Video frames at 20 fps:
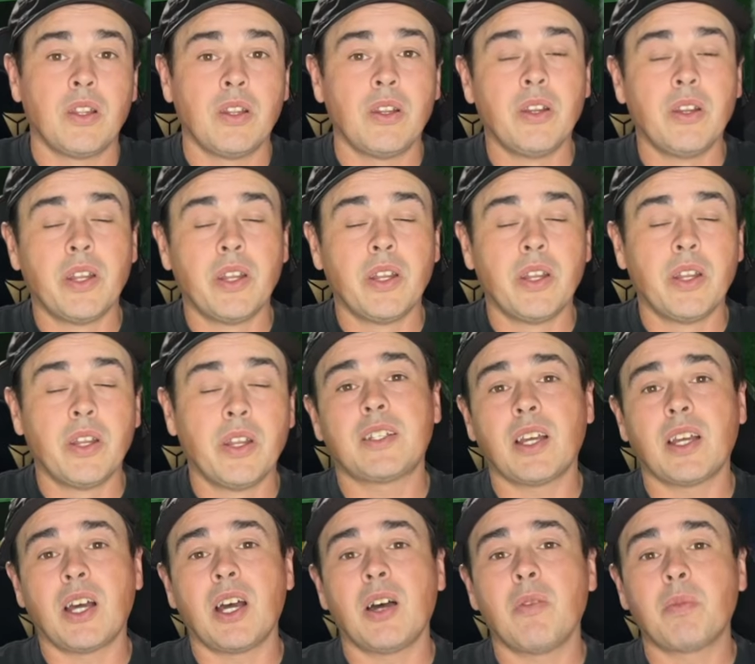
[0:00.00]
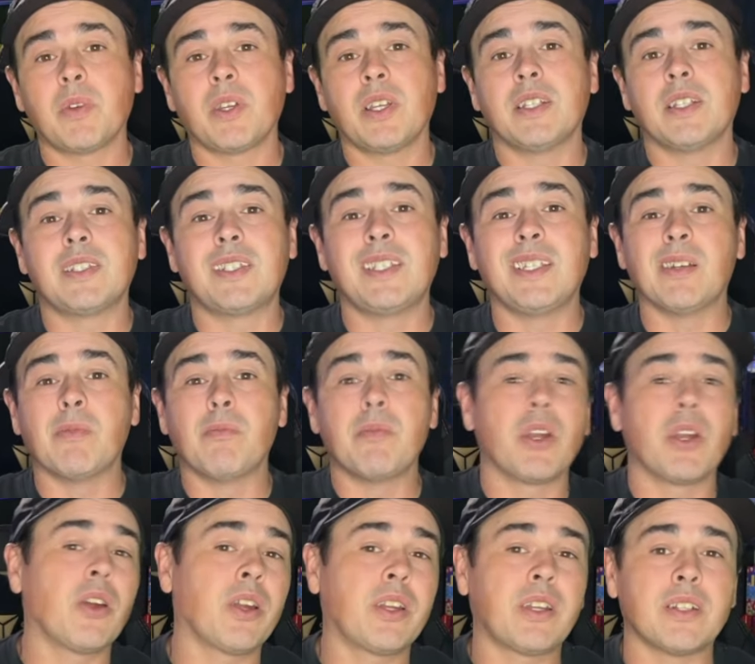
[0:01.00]
Next up is the
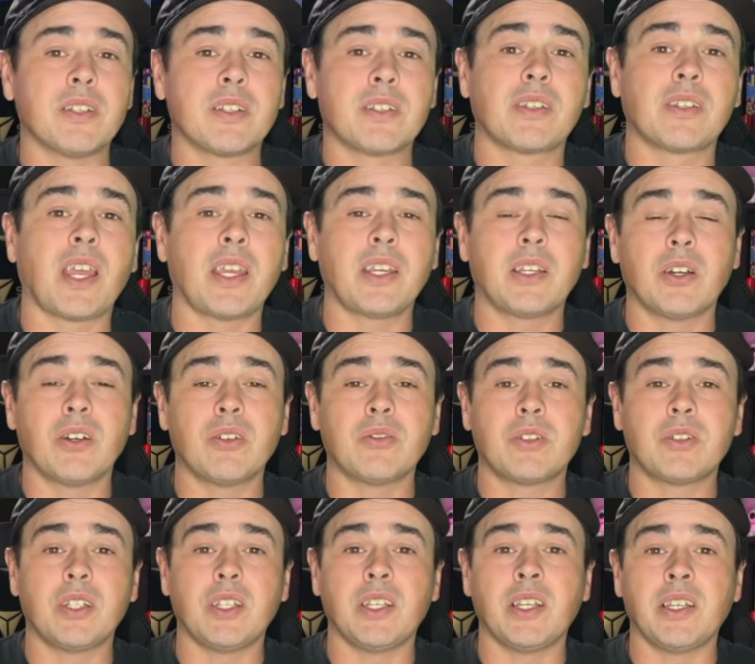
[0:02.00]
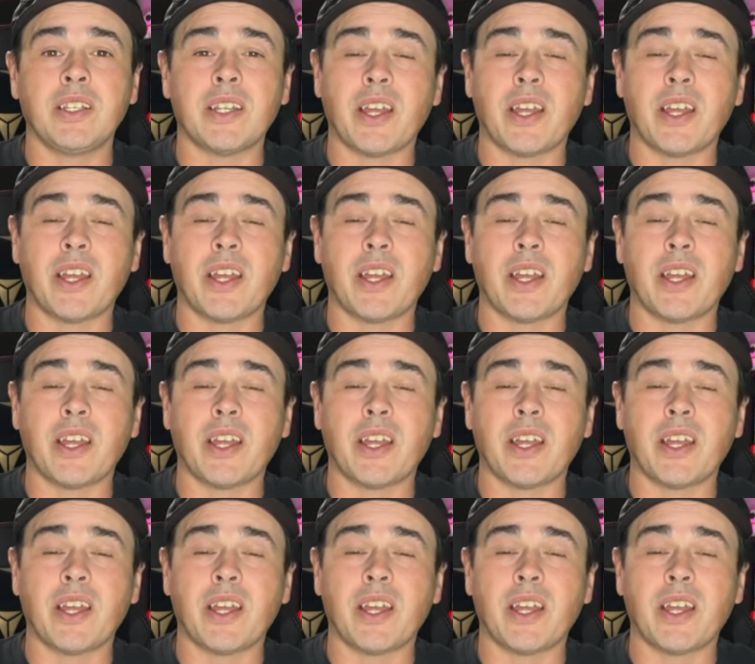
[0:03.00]
American Psycho tee.